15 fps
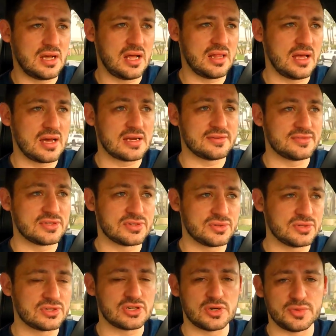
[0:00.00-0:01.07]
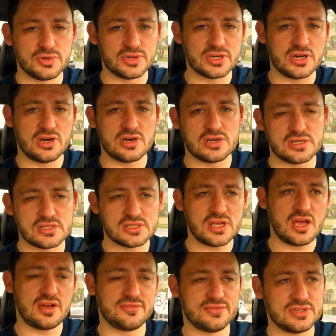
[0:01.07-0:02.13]
a lot of the twin turbo cars
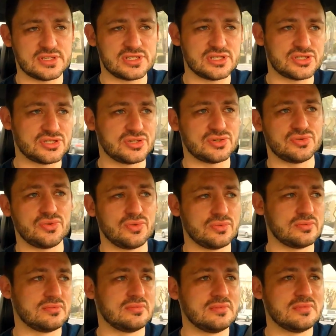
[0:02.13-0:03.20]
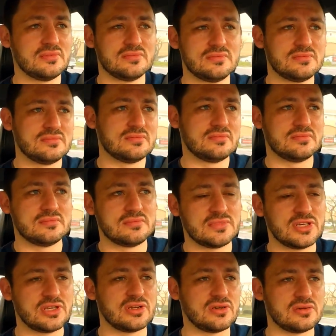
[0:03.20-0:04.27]
have this issue,
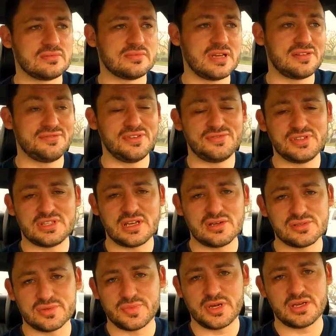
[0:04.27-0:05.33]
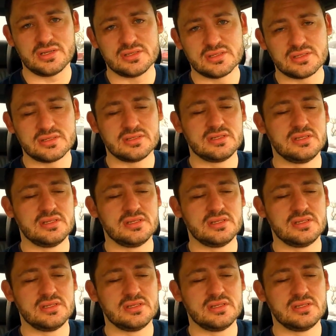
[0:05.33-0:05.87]
you know, at 50,000 miles.